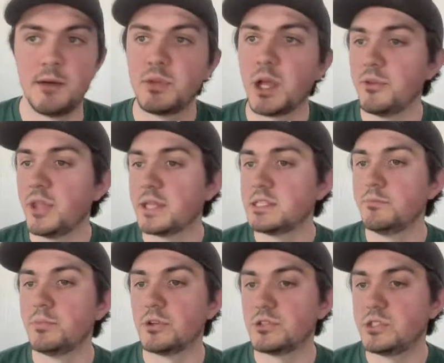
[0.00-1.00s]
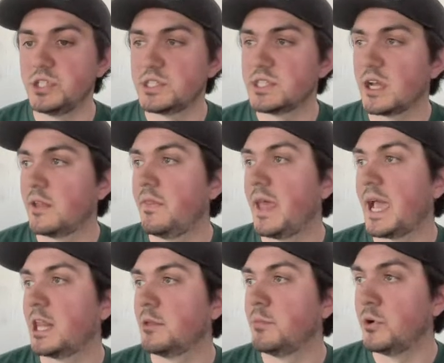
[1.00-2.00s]
couple nuts and bolts just on the
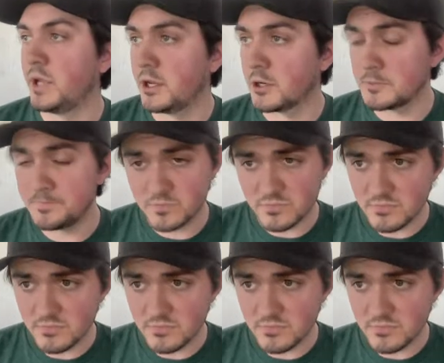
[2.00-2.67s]
Alamo here.